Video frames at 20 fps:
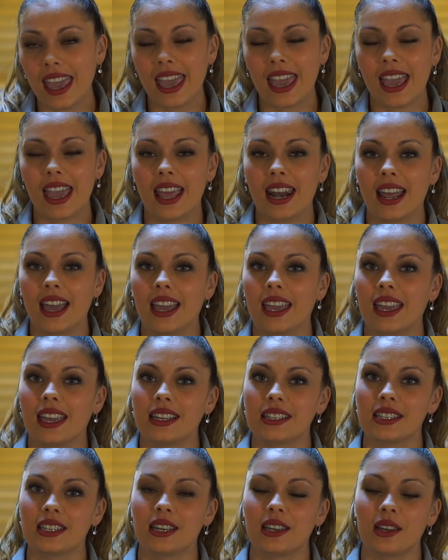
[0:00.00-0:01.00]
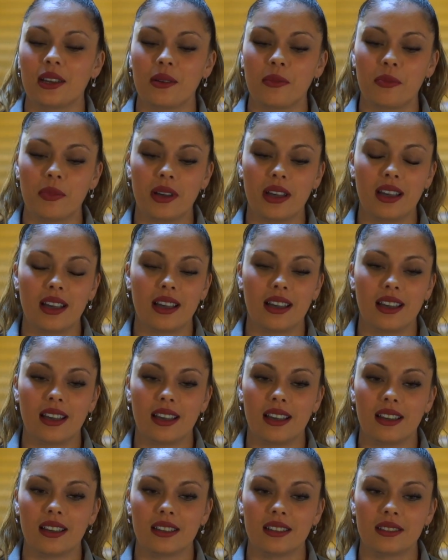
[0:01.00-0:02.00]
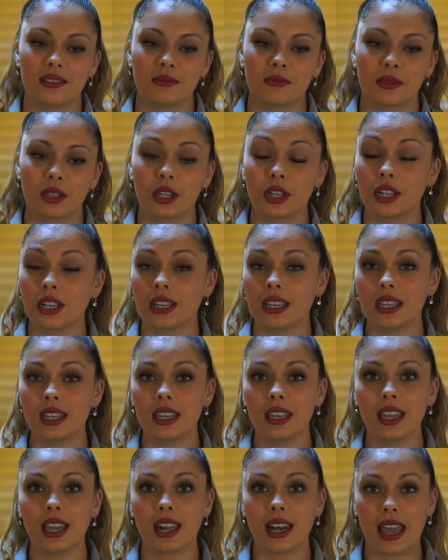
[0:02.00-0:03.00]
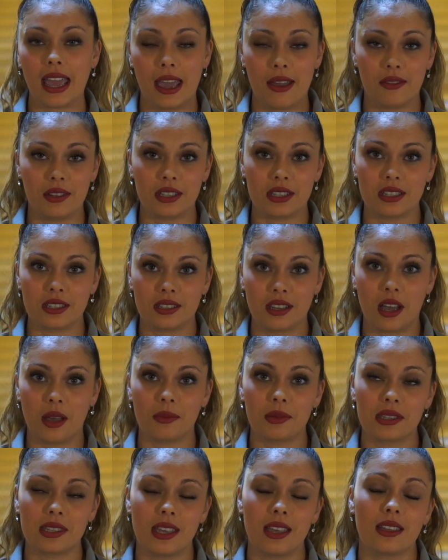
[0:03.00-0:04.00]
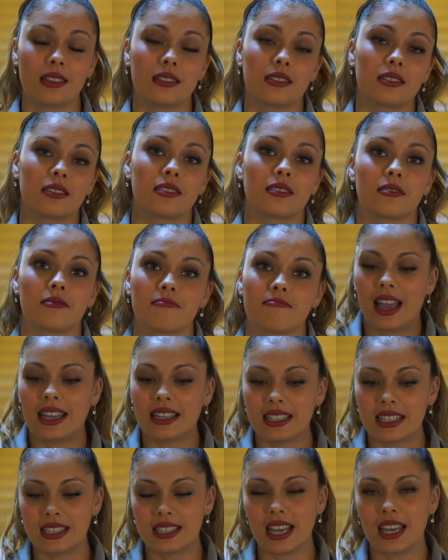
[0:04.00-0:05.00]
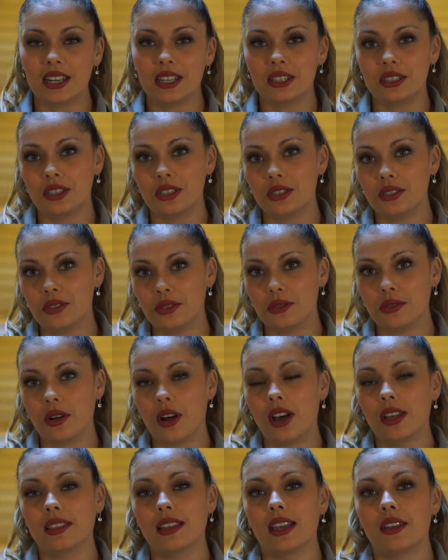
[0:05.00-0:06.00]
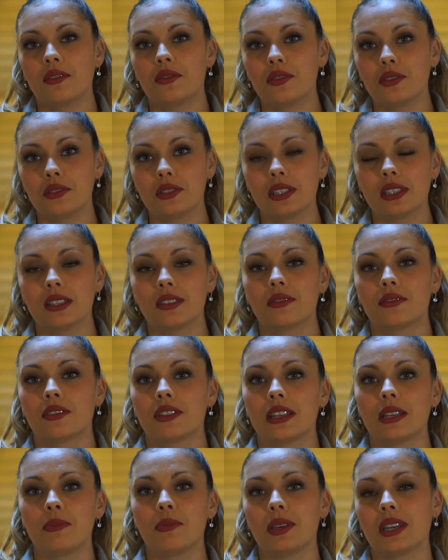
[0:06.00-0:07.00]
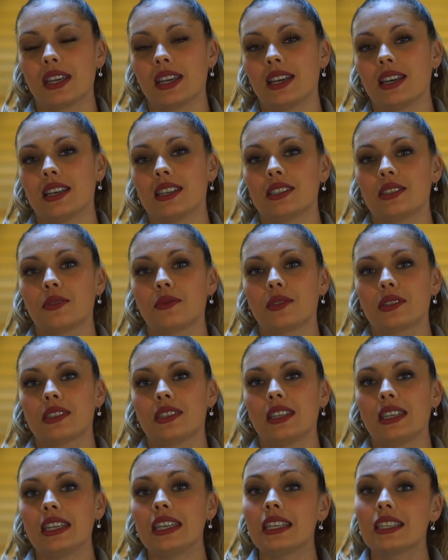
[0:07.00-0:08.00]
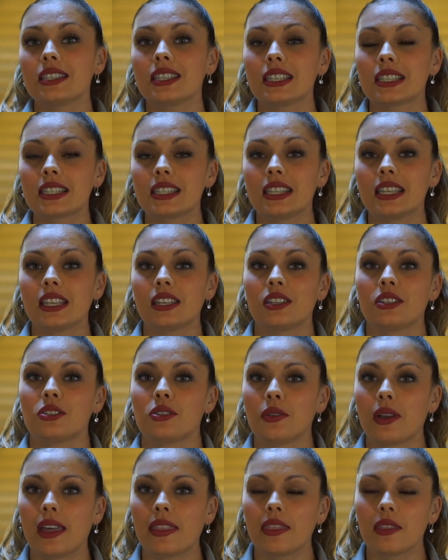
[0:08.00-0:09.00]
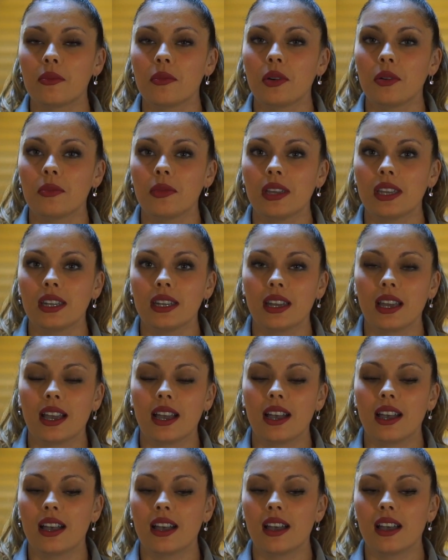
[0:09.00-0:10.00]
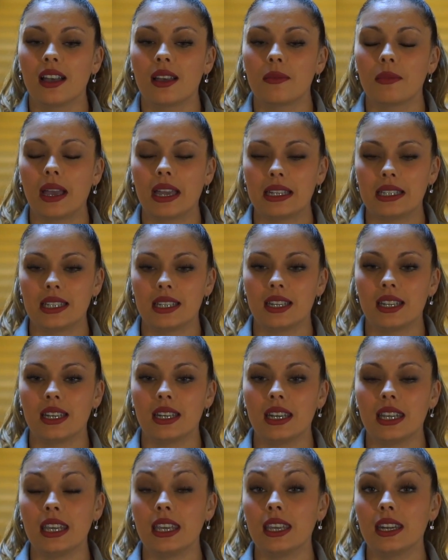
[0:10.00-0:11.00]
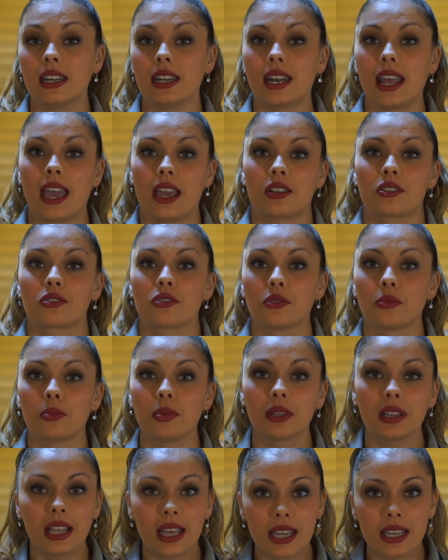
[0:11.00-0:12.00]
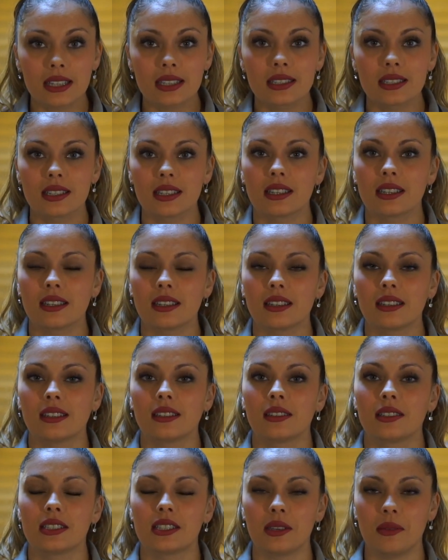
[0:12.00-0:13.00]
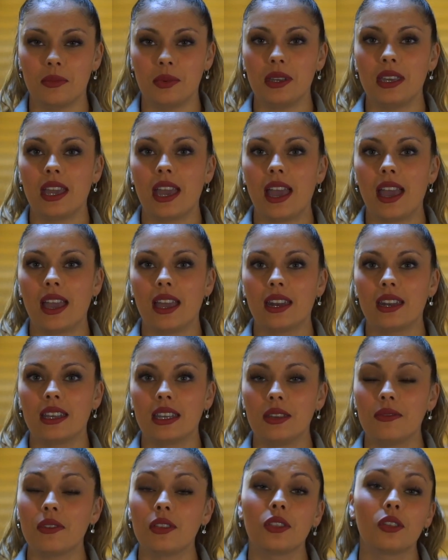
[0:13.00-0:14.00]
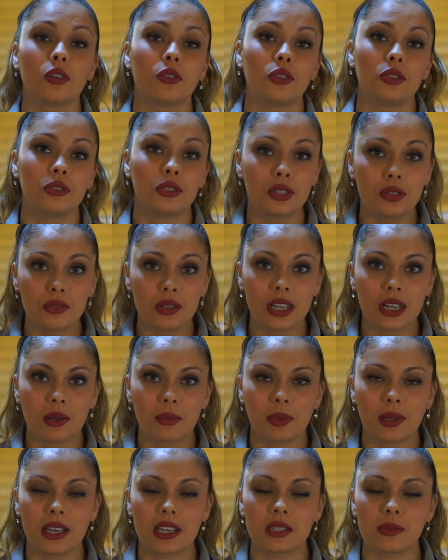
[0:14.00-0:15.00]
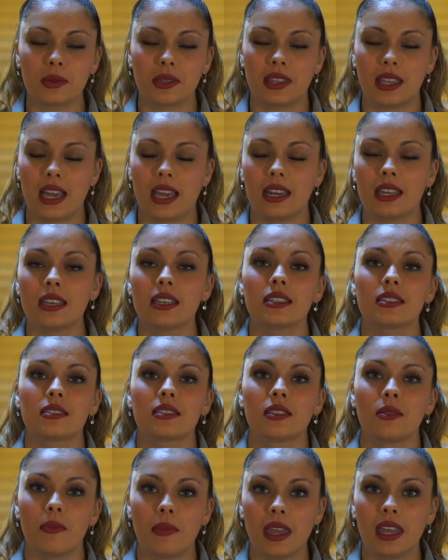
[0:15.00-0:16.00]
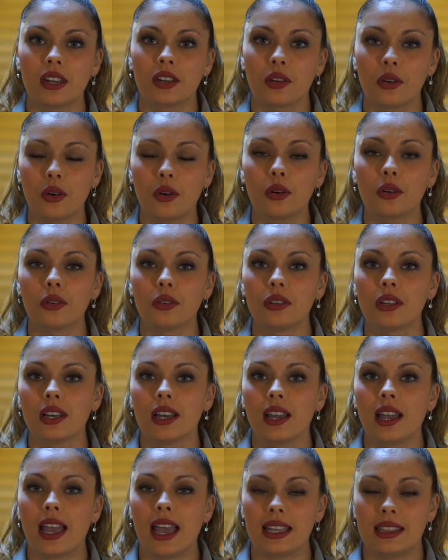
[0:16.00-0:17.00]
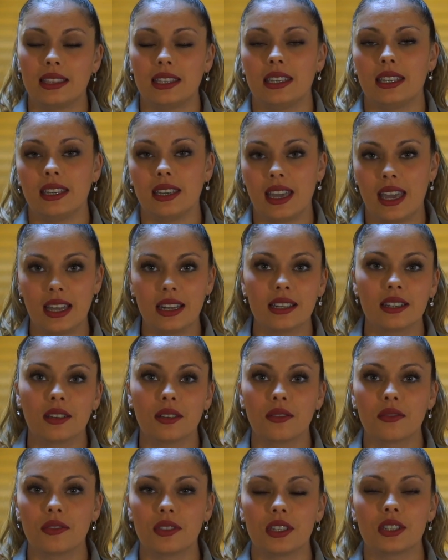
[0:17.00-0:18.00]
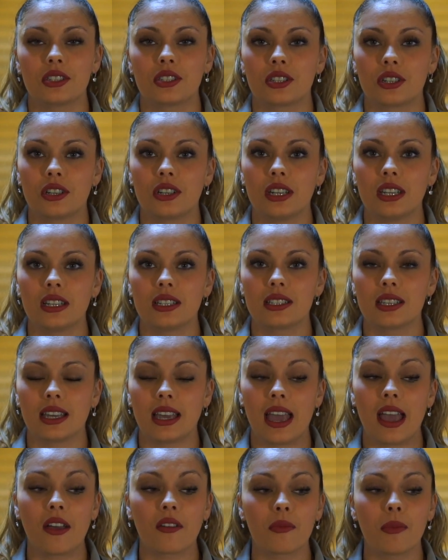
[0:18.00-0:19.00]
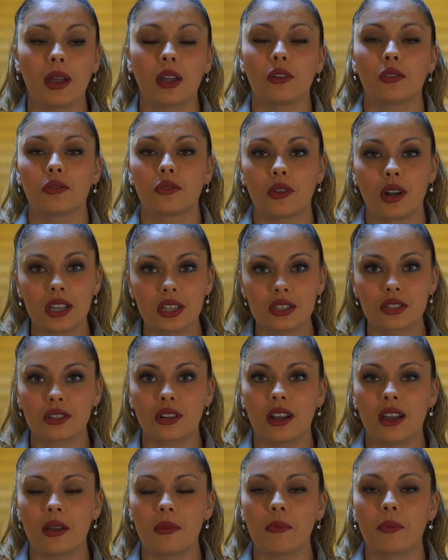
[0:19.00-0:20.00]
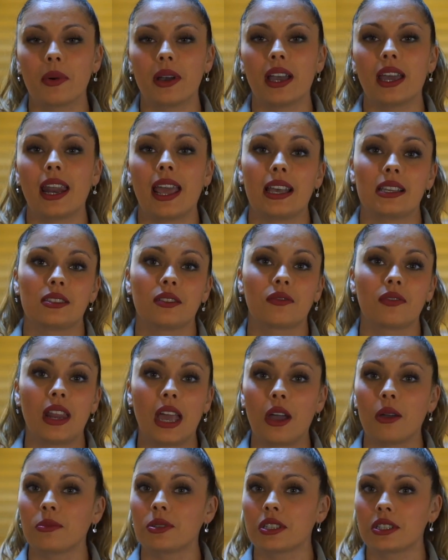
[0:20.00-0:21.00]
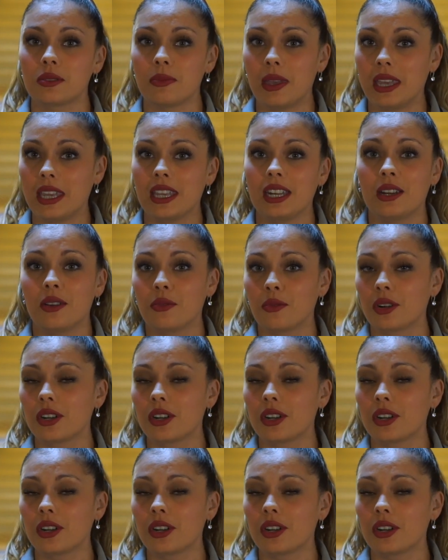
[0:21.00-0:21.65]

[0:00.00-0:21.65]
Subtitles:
and I ended up cooking, and I haven't stopped since. I decided to do online food delivery because it was the easiest thing to do at the moment. I didn't need an actual place to be at, even though you do need a place, but that is the main goal at the end of this journey, to have my own restaurant. But as of now, I'm just making it